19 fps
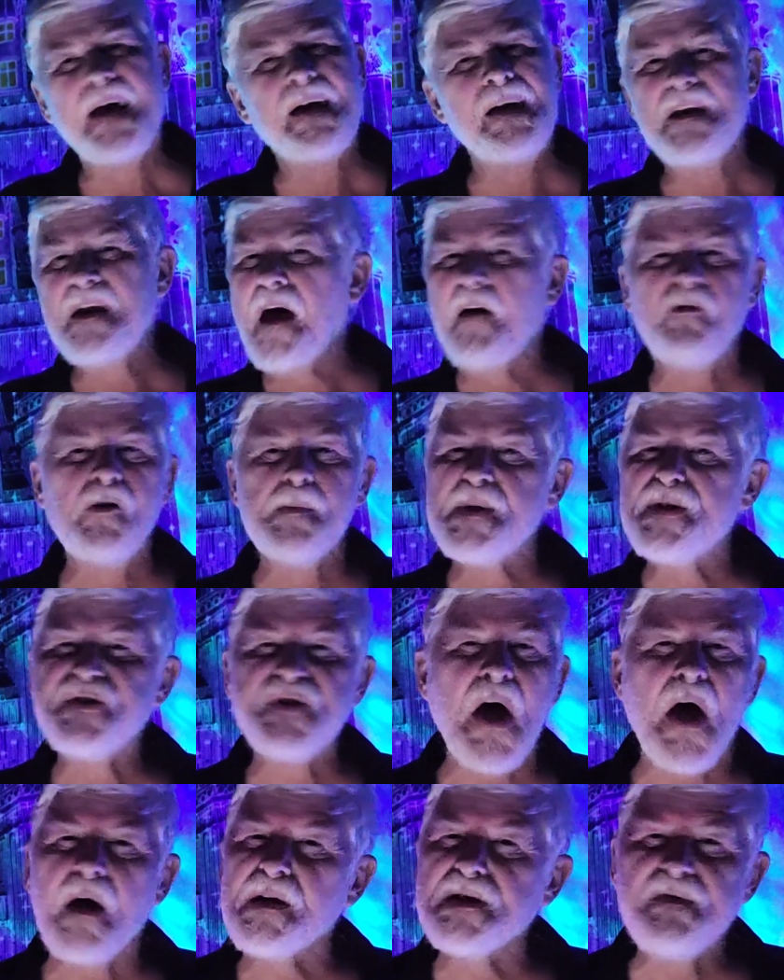can never be
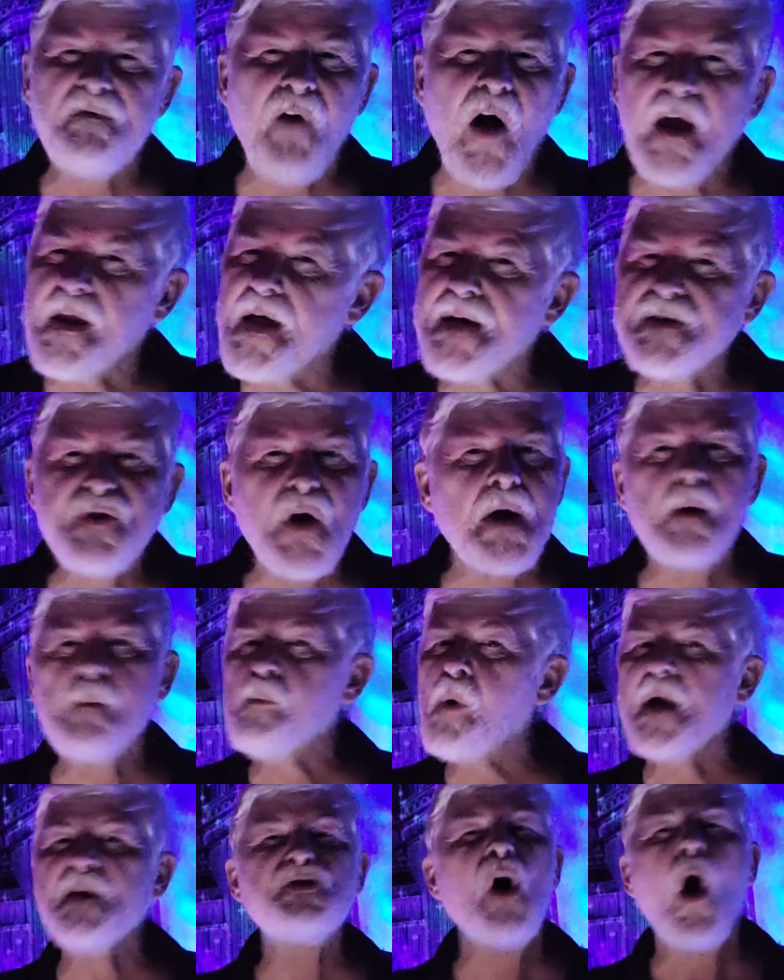satisfied as I
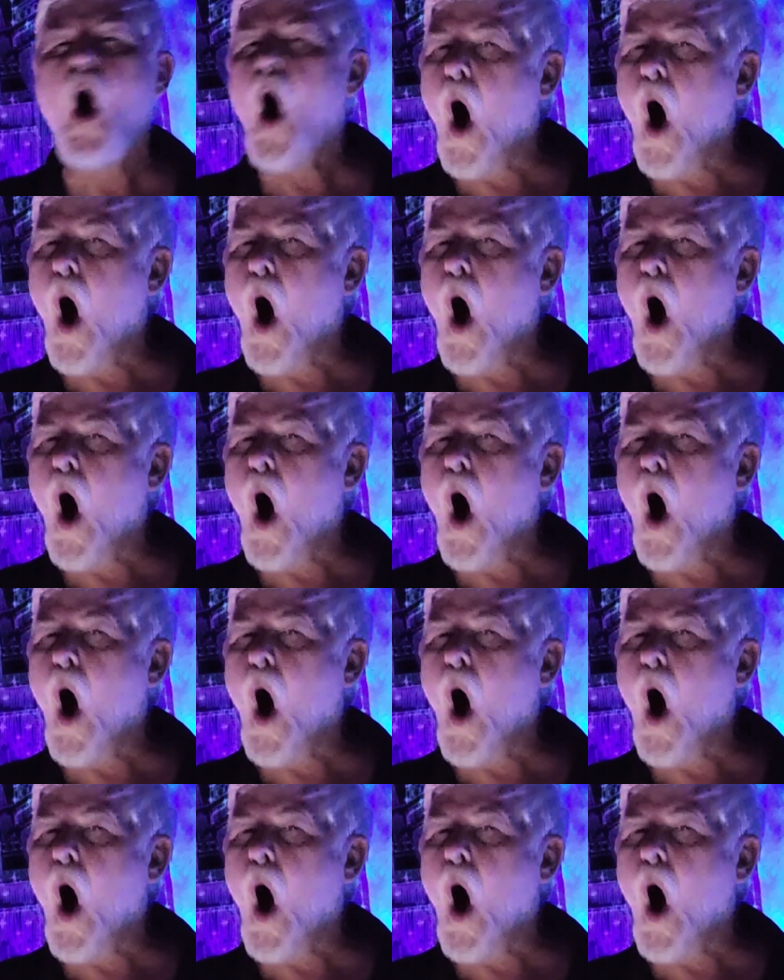embrace